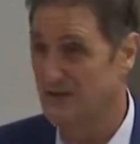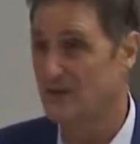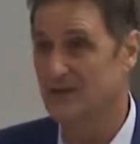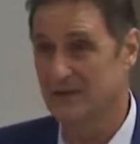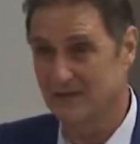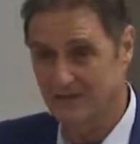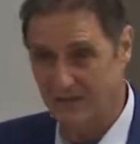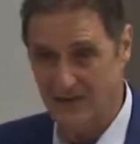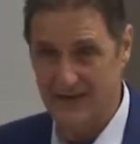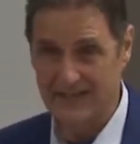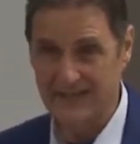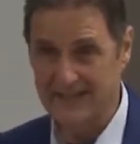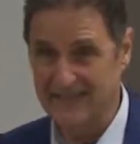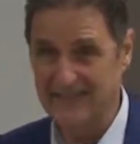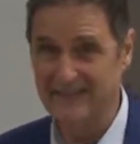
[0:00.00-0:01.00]
you can
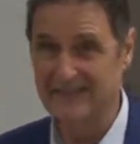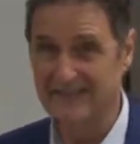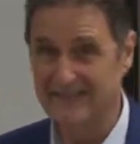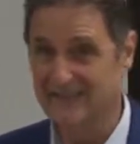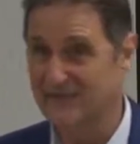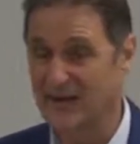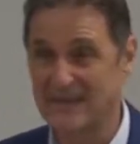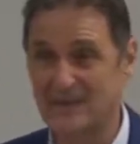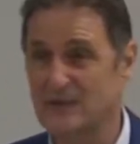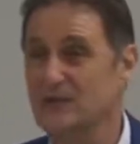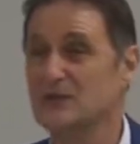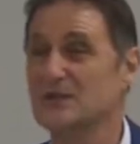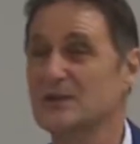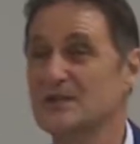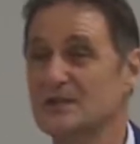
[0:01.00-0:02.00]
find the
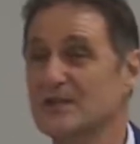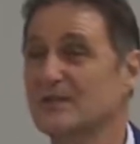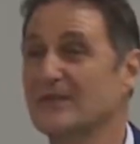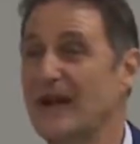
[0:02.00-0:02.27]
nutritional